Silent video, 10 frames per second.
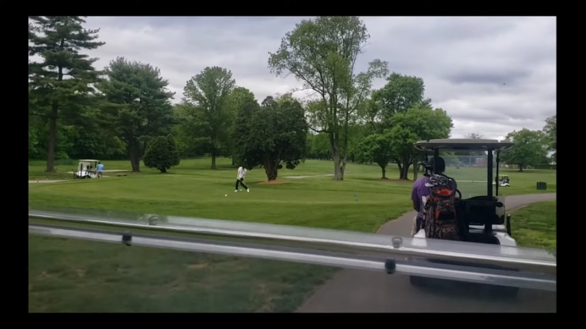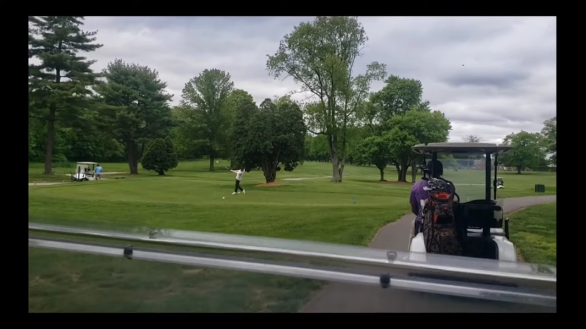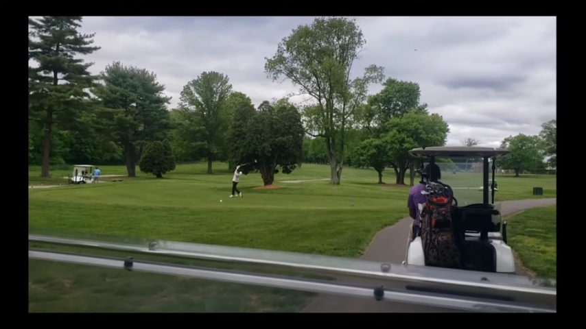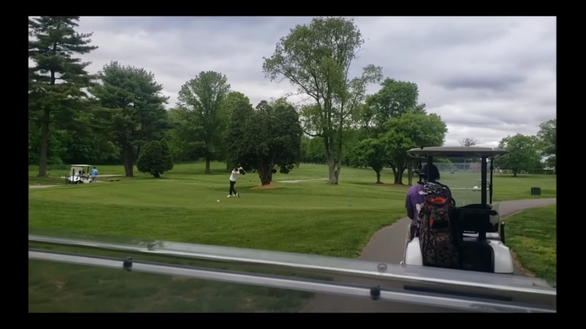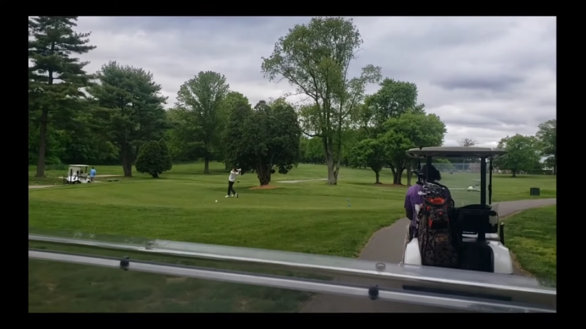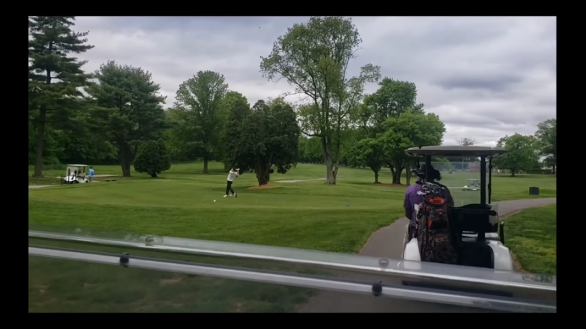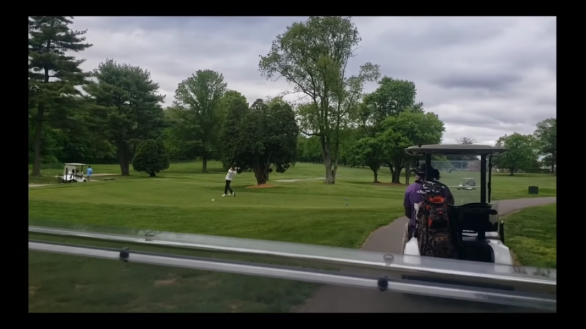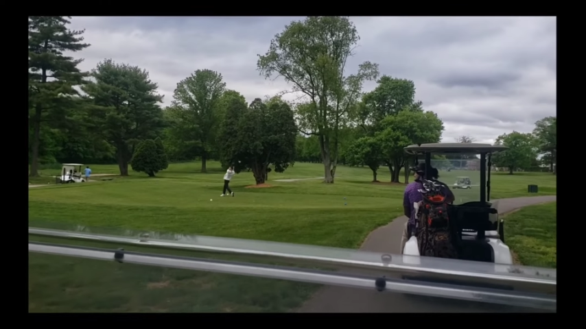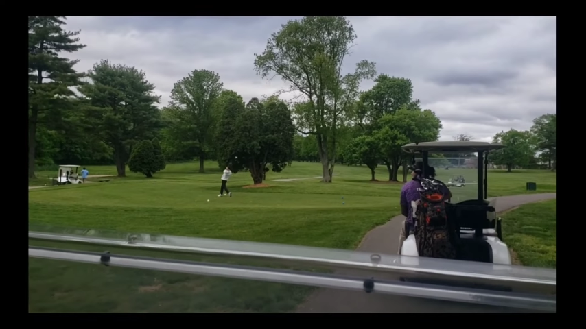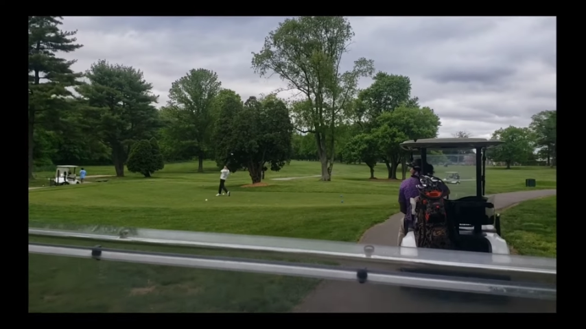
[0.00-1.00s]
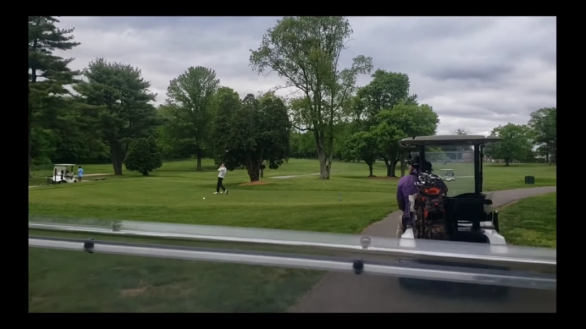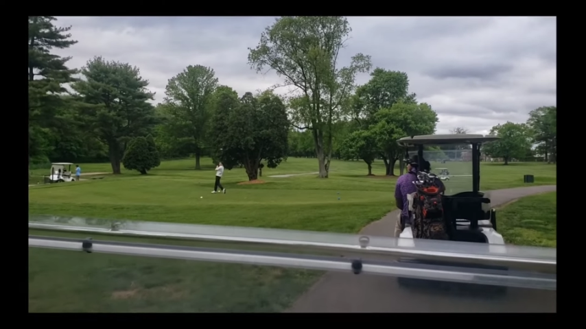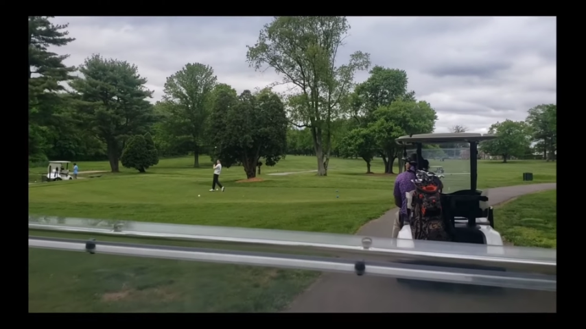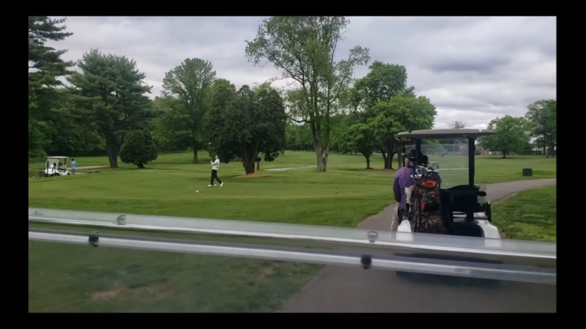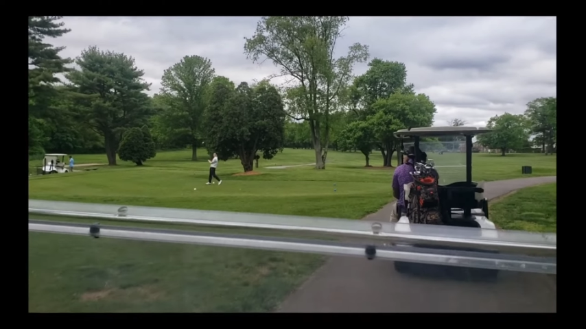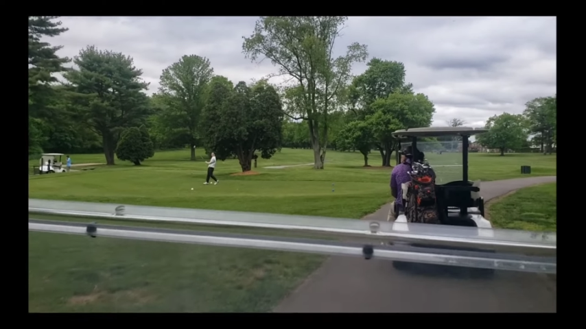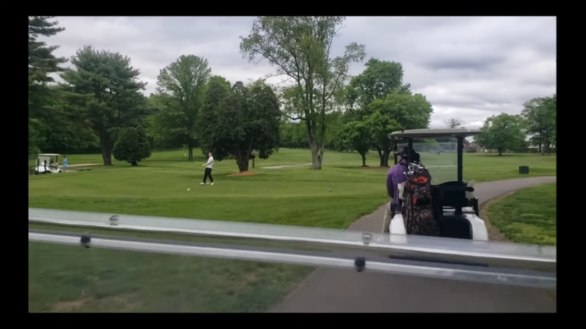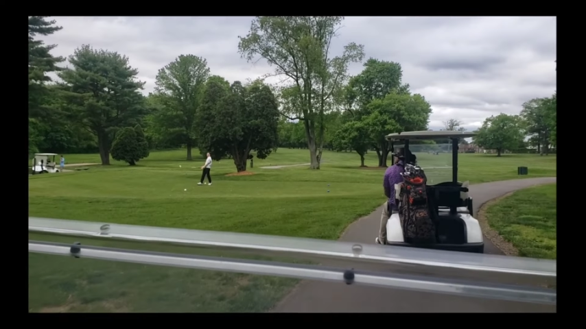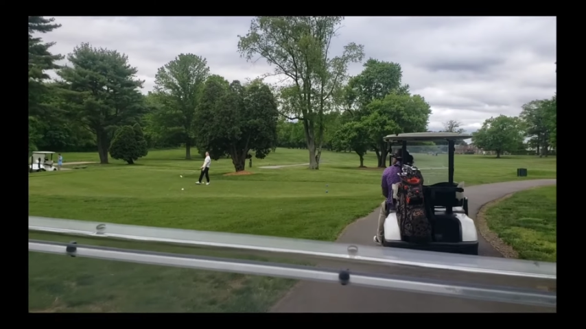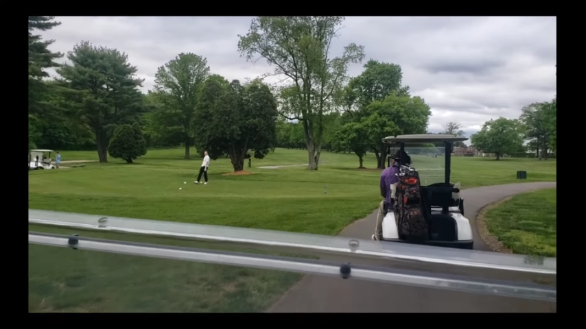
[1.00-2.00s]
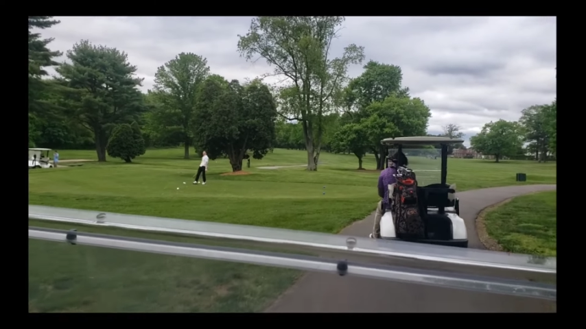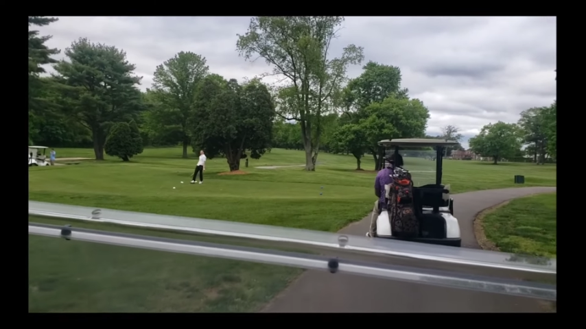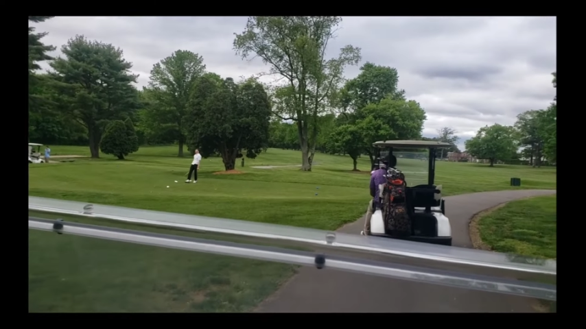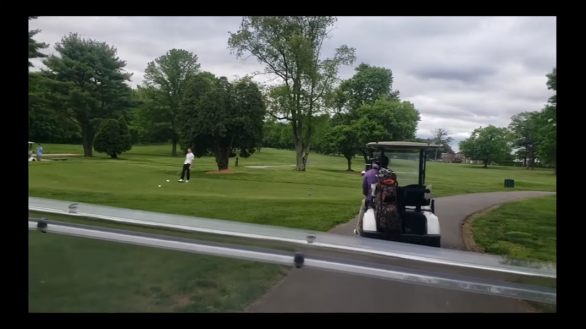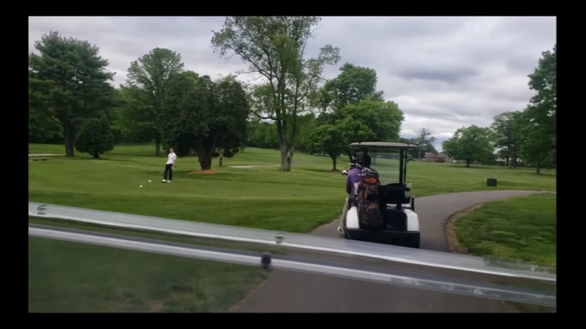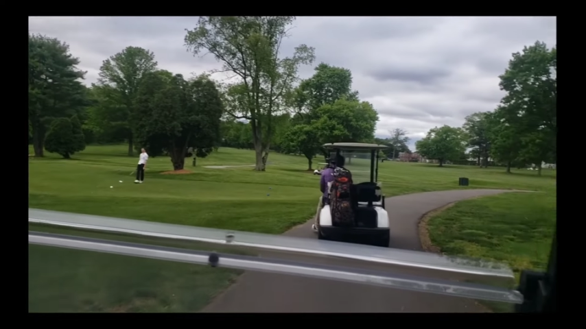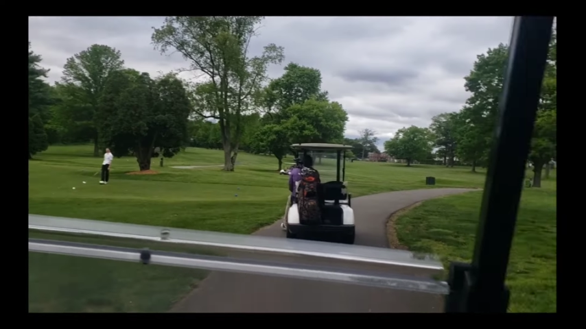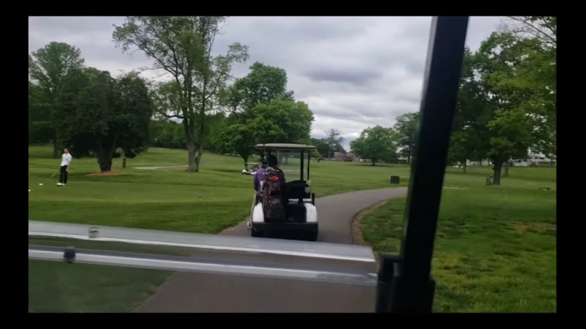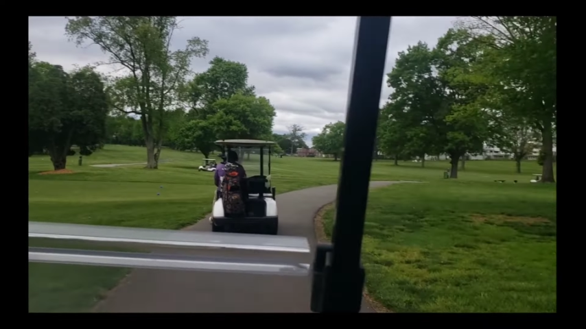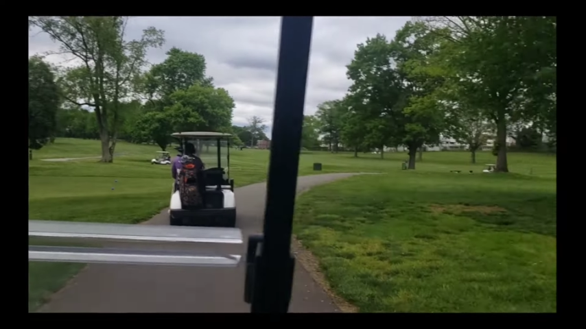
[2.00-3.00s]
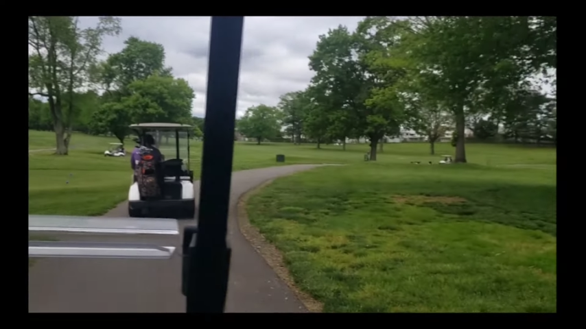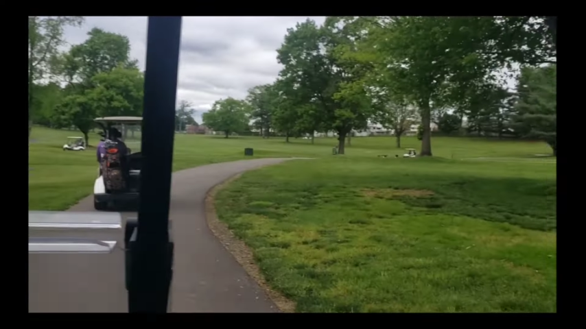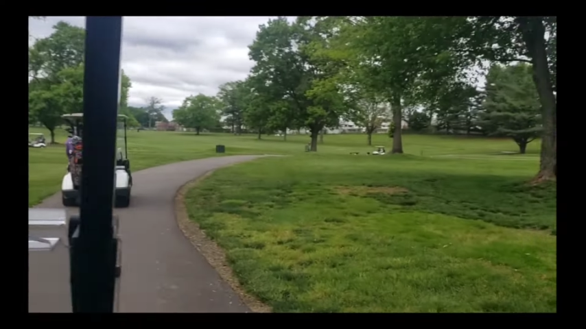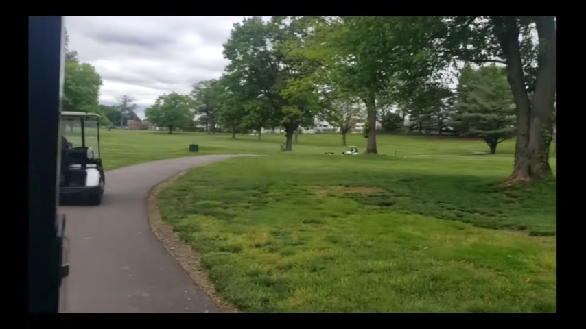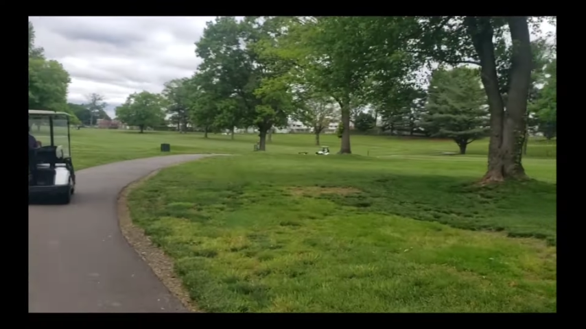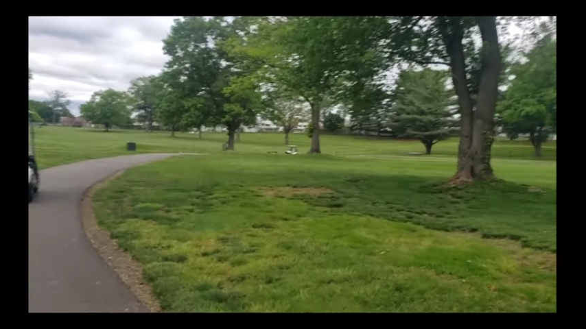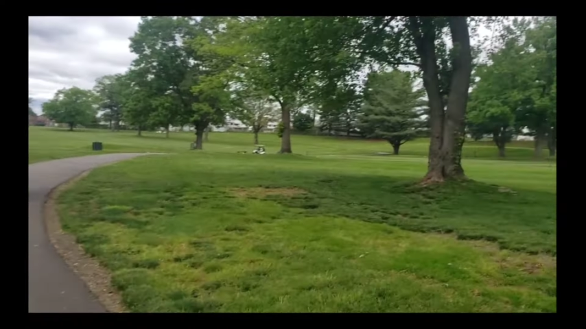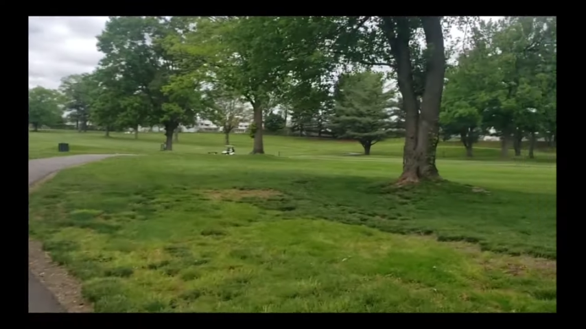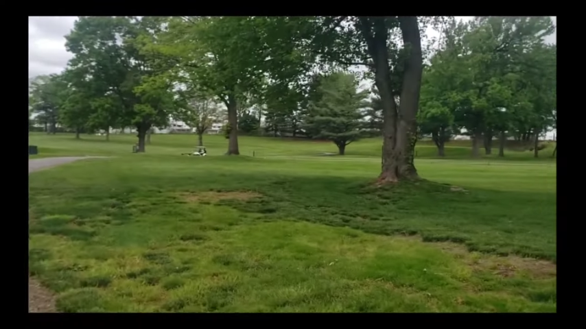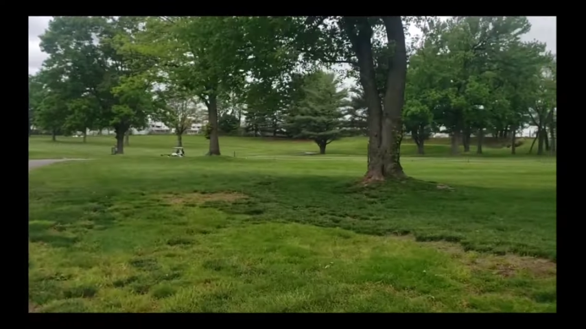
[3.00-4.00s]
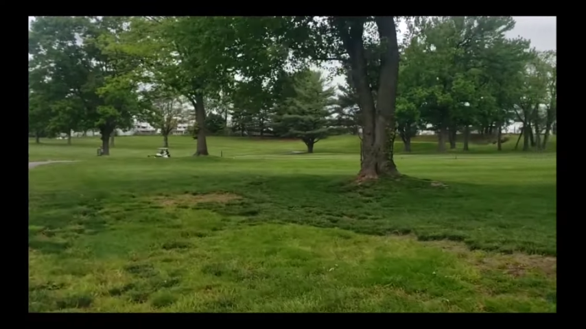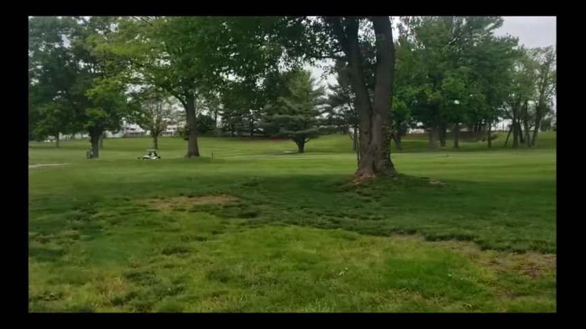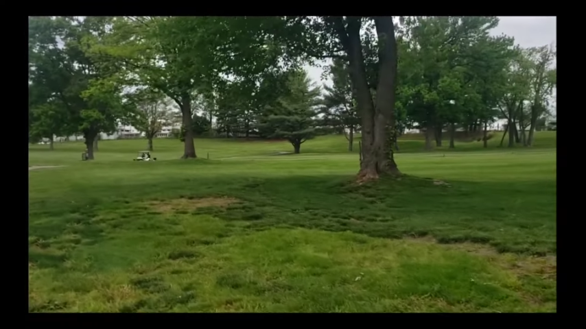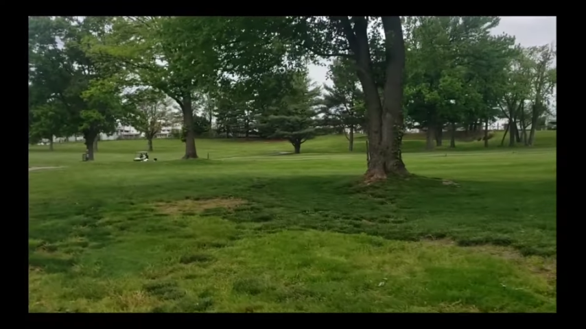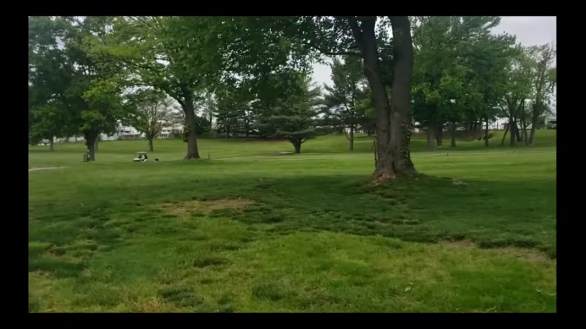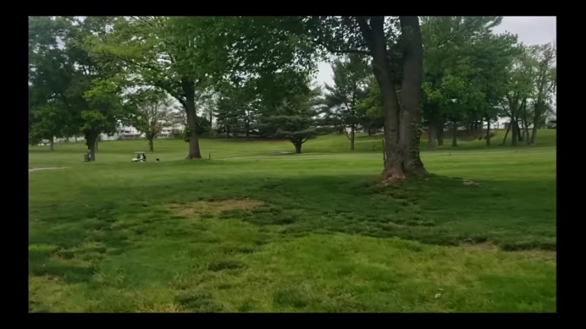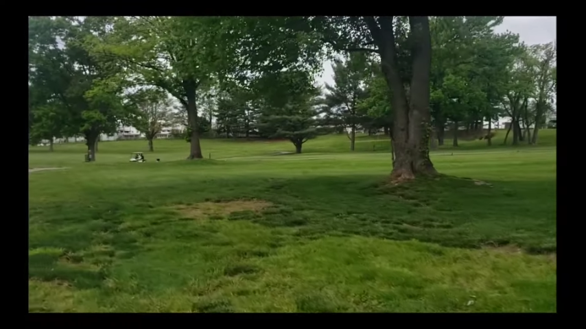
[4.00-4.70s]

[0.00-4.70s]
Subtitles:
Nobody's mouth can be seen.